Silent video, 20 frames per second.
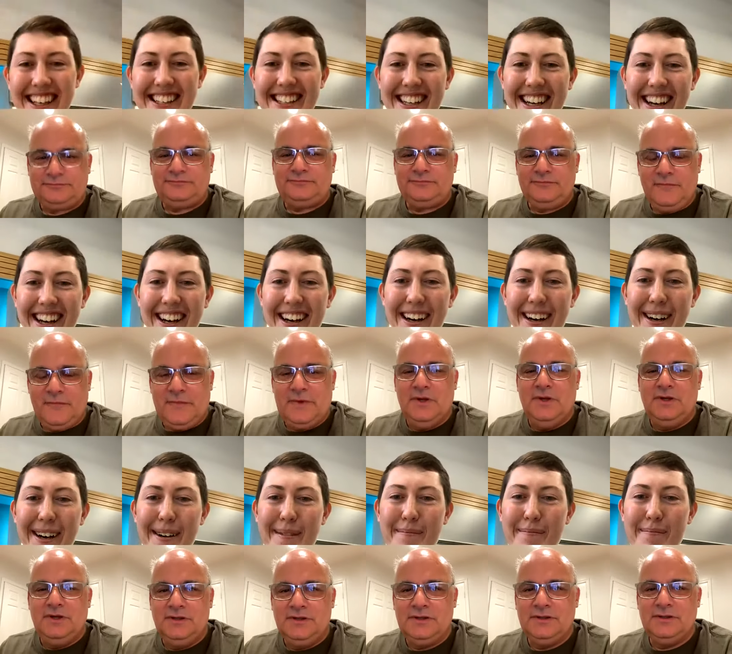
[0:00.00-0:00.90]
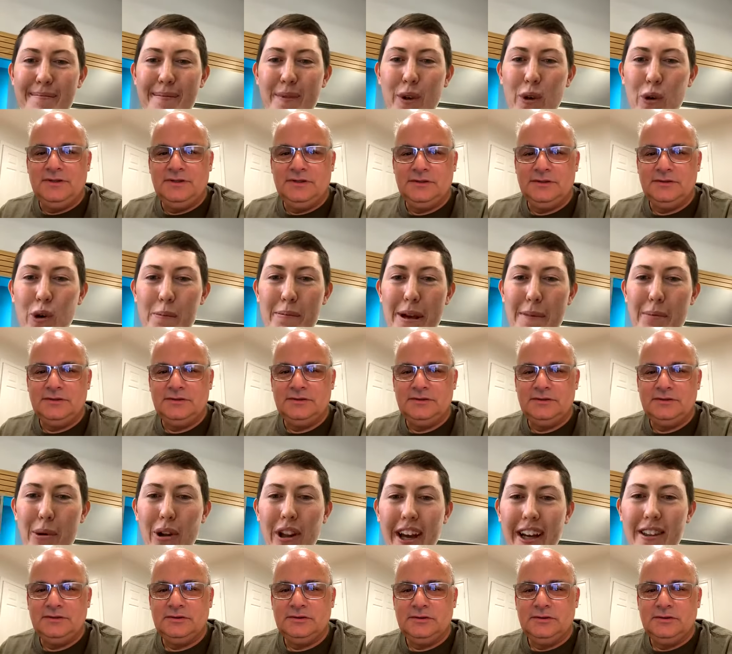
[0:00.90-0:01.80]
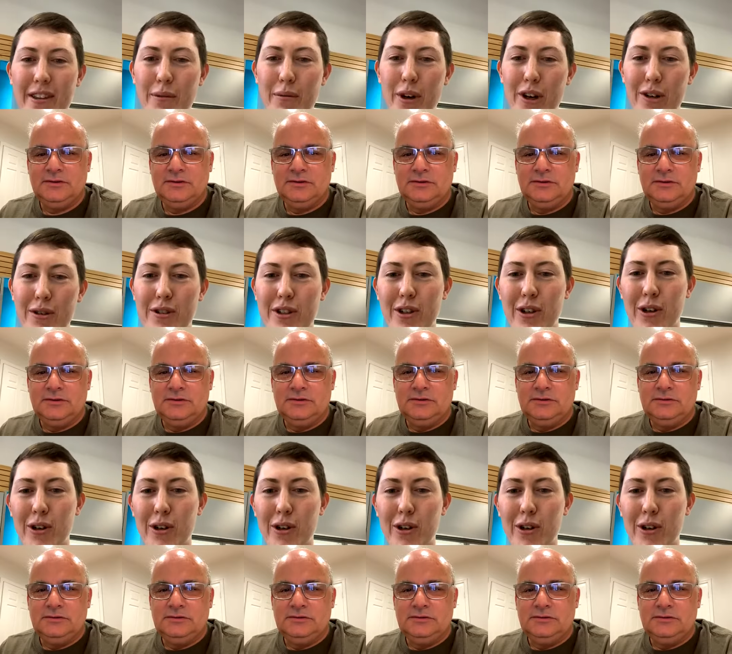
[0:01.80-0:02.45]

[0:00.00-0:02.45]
Speaker 1: Um, cool people like the rose gold.